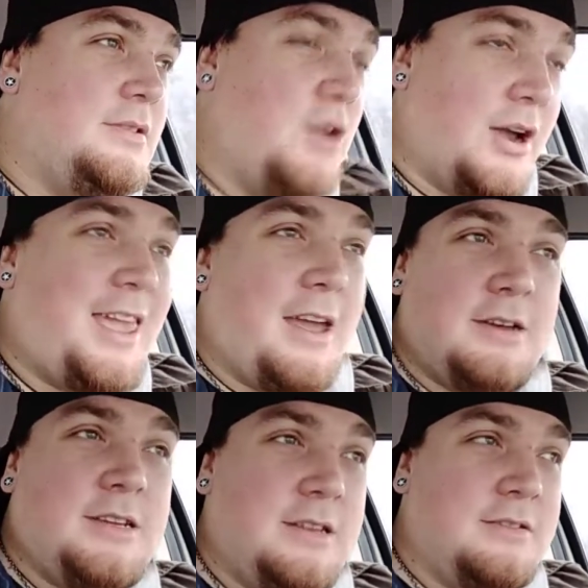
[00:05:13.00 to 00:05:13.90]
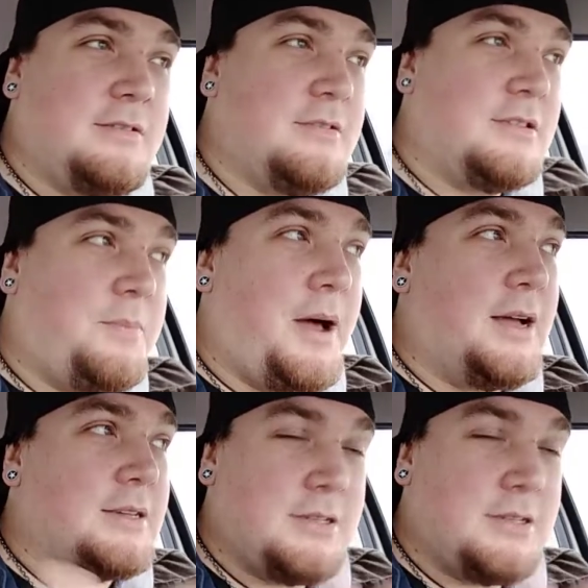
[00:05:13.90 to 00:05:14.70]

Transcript: not counting the past